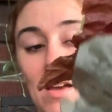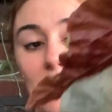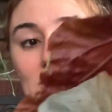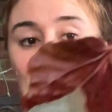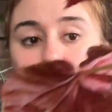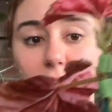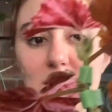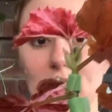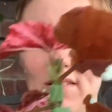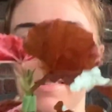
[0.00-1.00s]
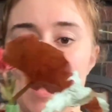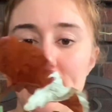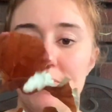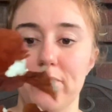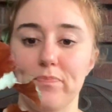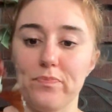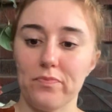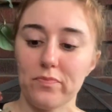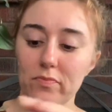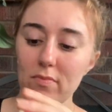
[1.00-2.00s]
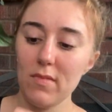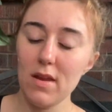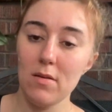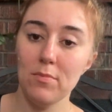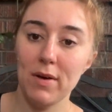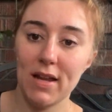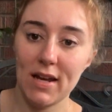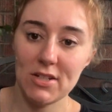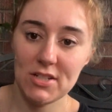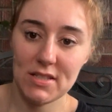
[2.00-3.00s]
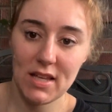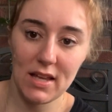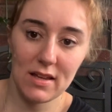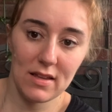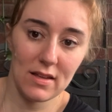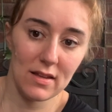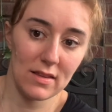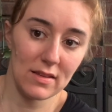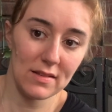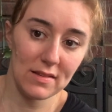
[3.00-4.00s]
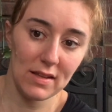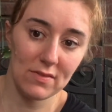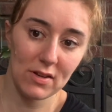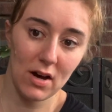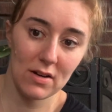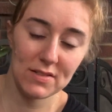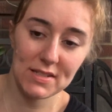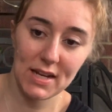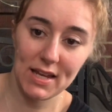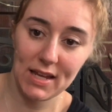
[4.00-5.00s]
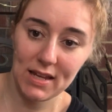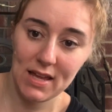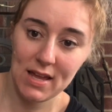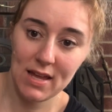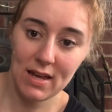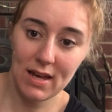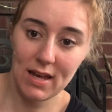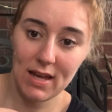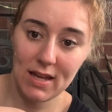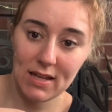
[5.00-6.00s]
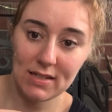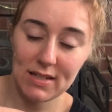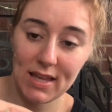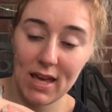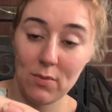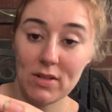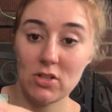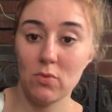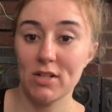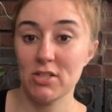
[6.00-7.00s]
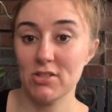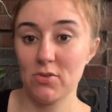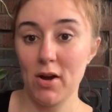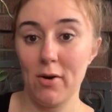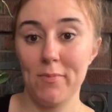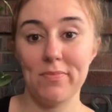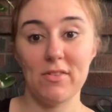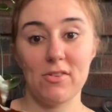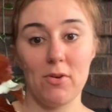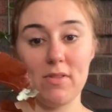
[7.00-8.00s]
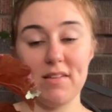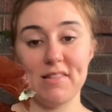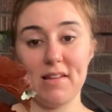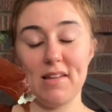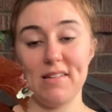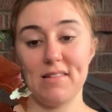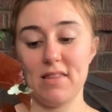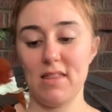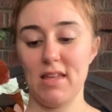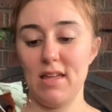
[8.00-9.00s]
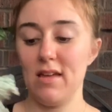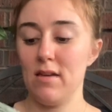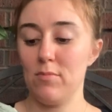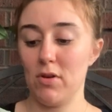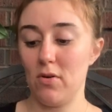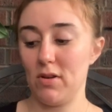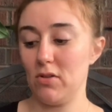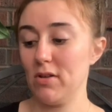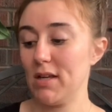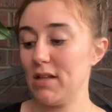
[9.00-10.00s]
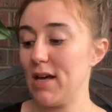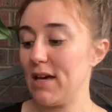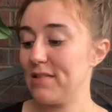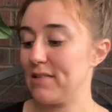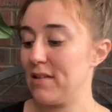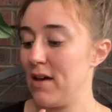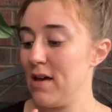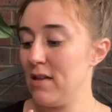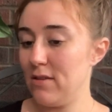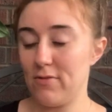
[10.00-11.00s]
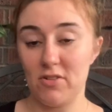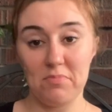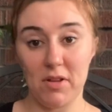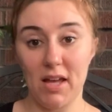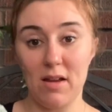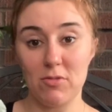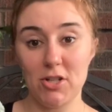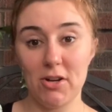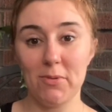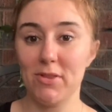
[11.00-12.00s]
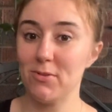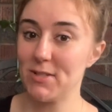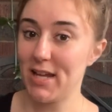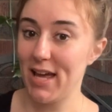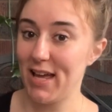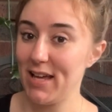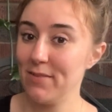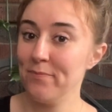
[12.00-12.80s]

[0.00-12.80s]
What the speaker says: So that's a good sign. But I just think these leaves are stunning, and I can't wait to watch this grow. So this is the Begonia Lookingglass, the first plant I'm sharing with you today.